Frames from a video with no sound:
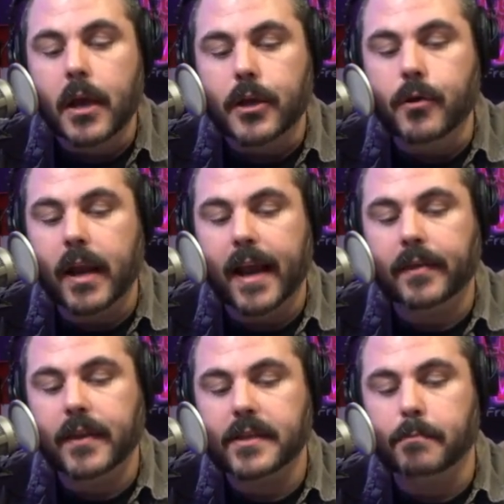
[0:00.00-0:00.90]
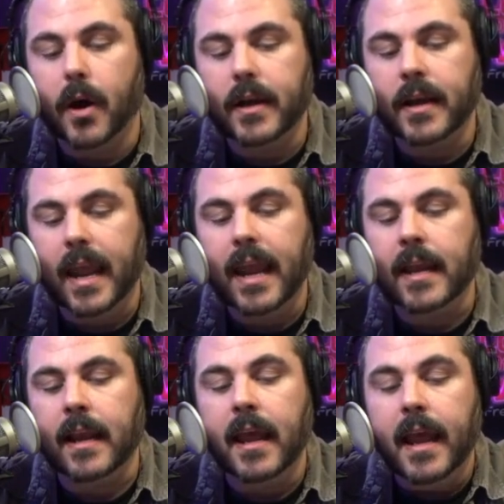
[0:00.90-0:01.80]
you could hit this button
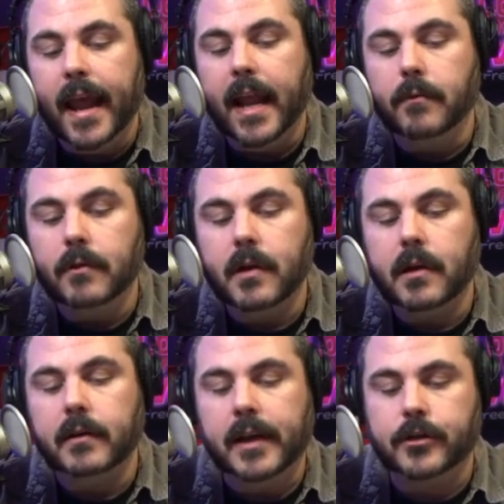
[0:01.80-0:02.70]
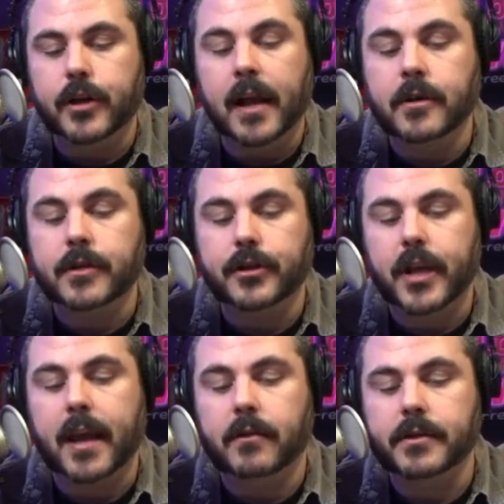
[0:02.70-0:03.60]
in and it will literally change the
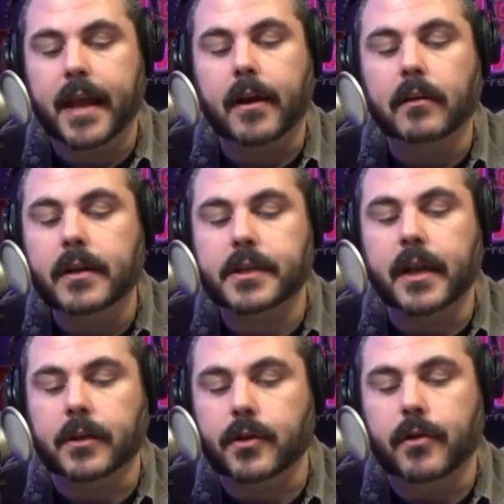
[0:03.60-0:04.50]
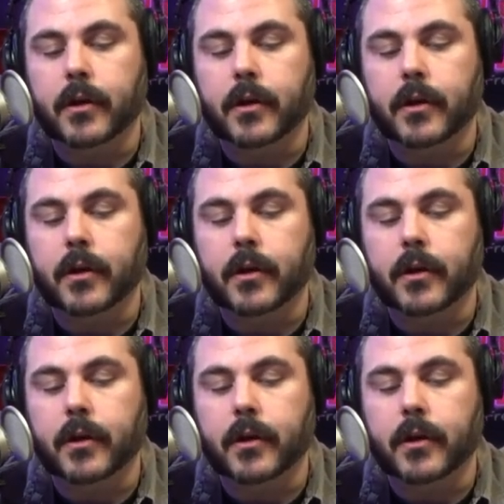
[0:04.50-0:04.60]
channels that you're listening to.